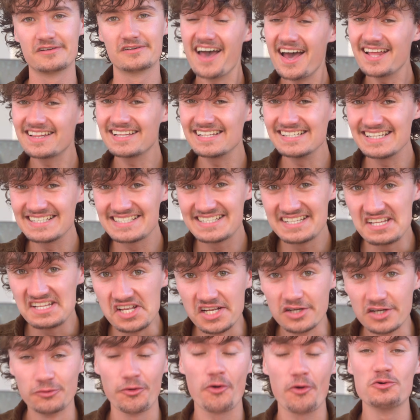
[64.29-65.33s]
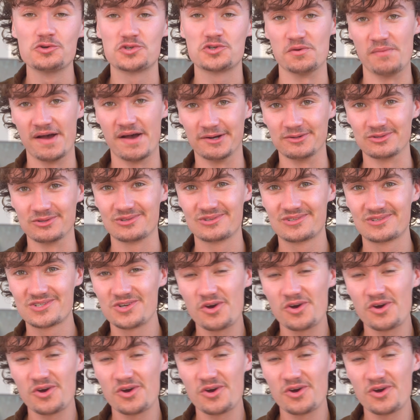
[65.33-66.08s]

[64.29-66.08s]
That is the gross amount,